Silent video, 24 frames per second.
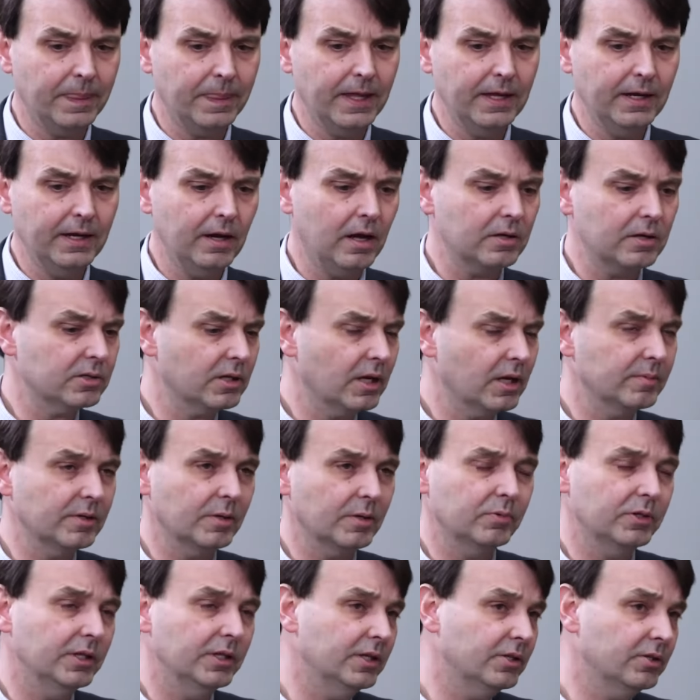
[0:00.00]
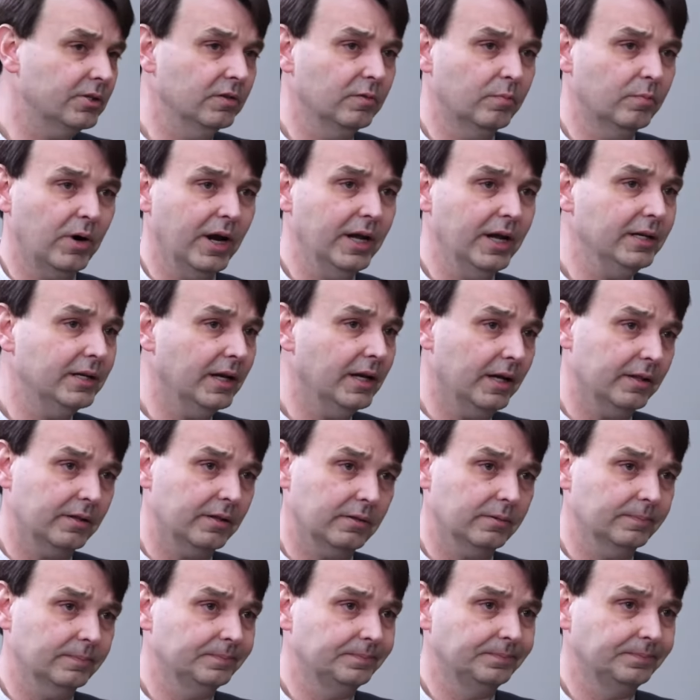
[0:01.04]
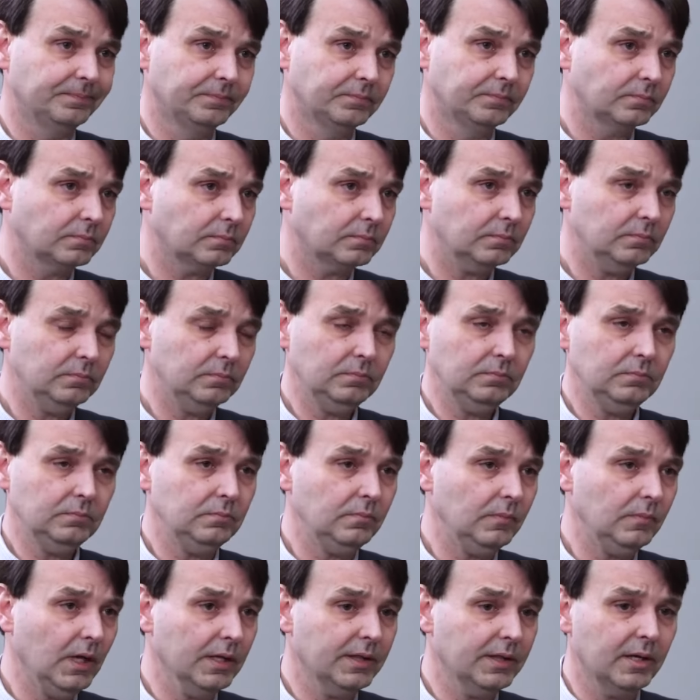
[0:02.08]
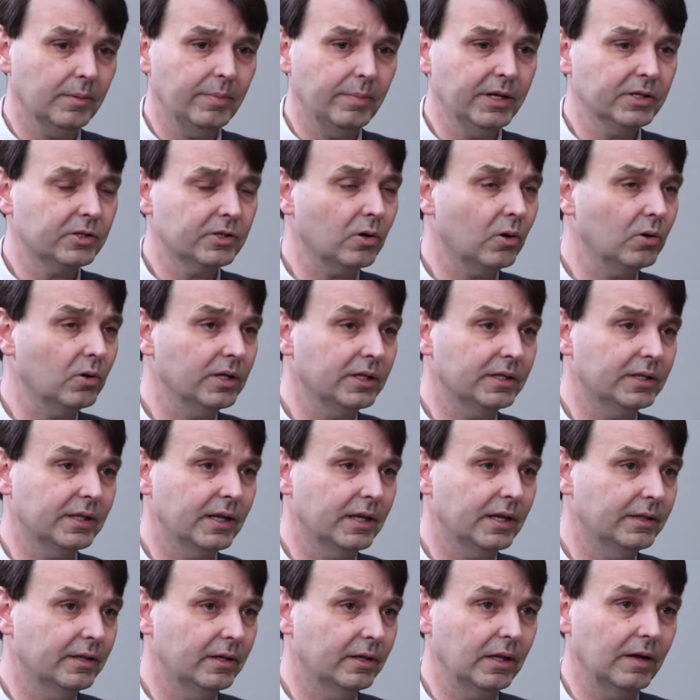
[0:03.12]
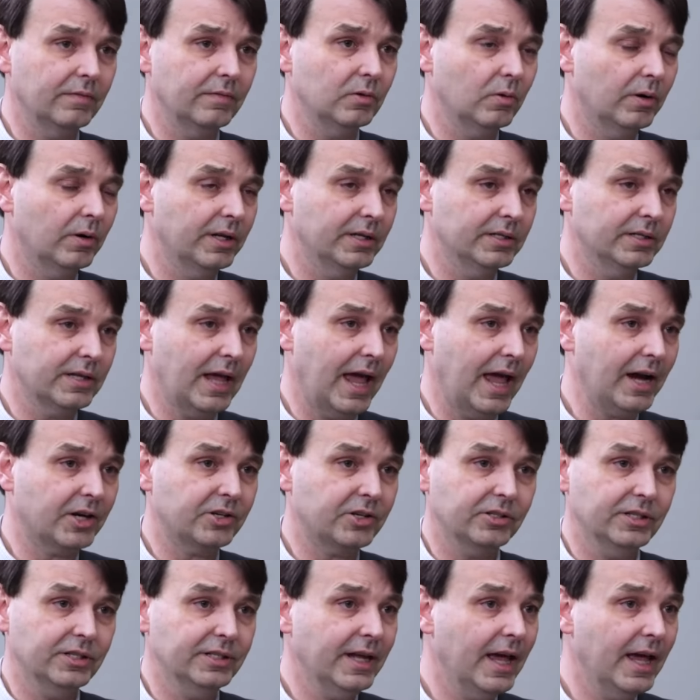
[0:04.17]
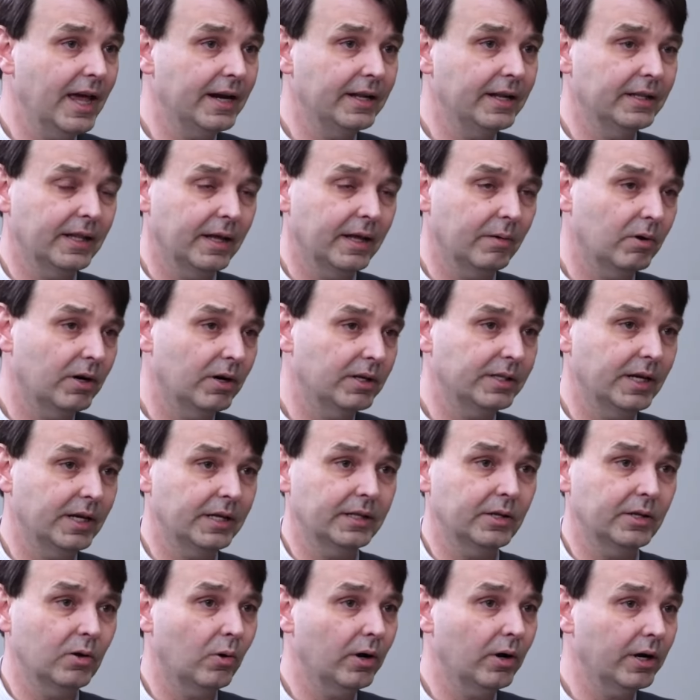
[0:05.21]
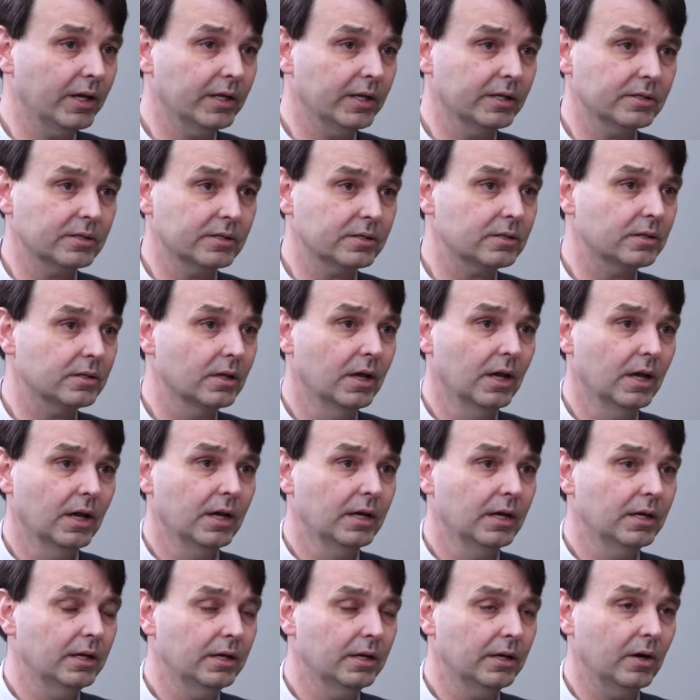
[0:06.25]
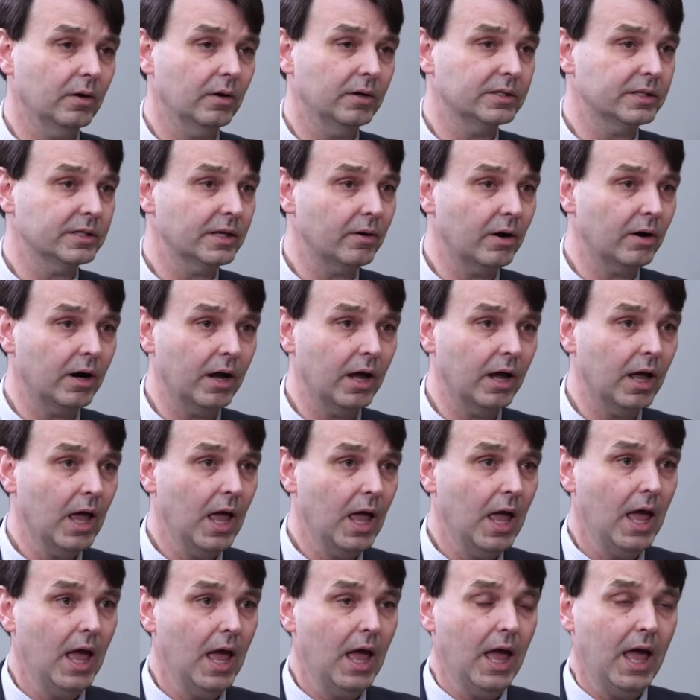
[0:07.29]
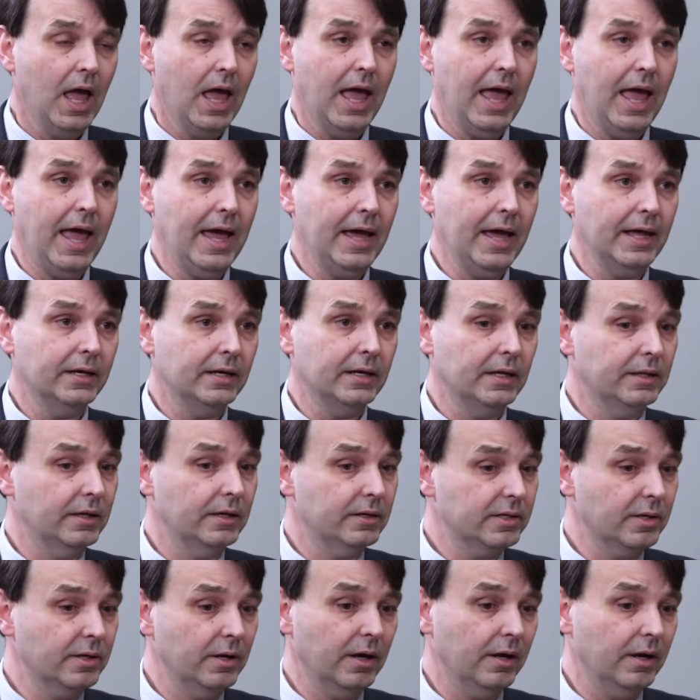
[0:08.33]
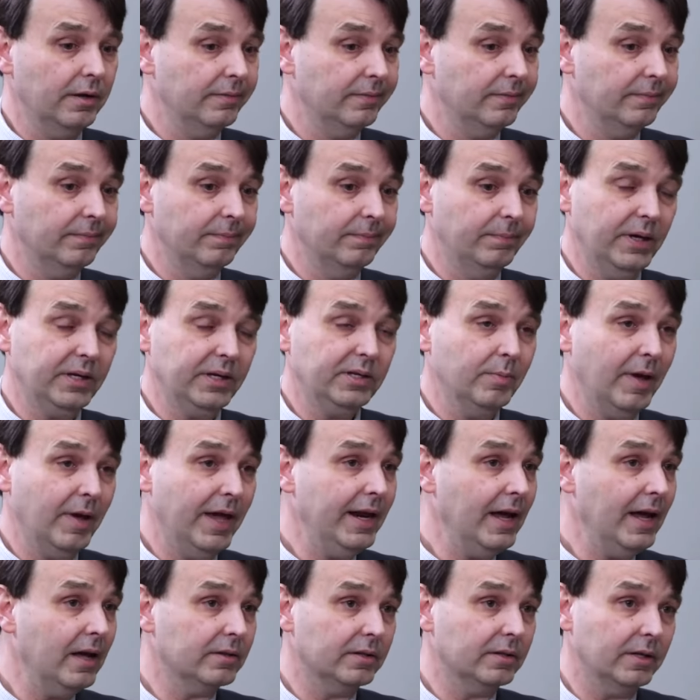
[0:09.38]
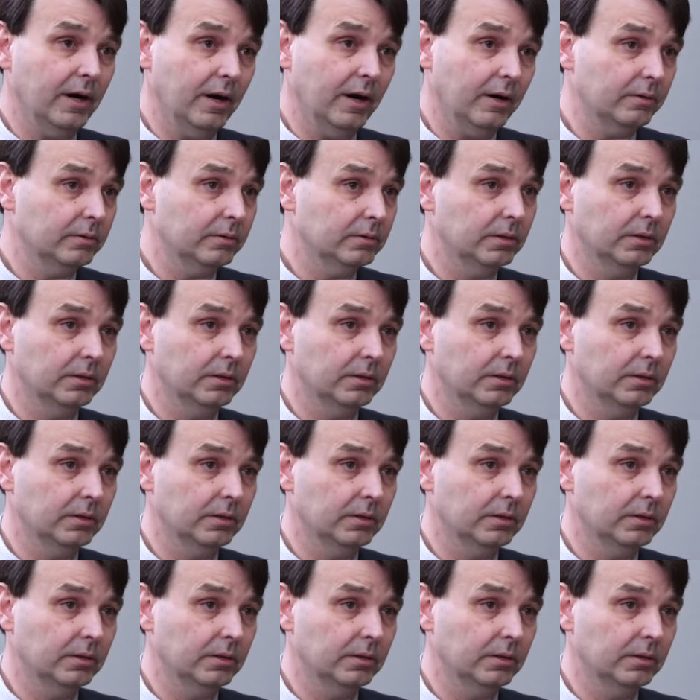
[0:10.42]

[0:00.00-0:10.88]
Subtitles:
it also comes up with the issue of brain death. Mm-hmm. They're being told that their loved one is actually dead and they want to take the organs, et cetera. And there's a big debate out there,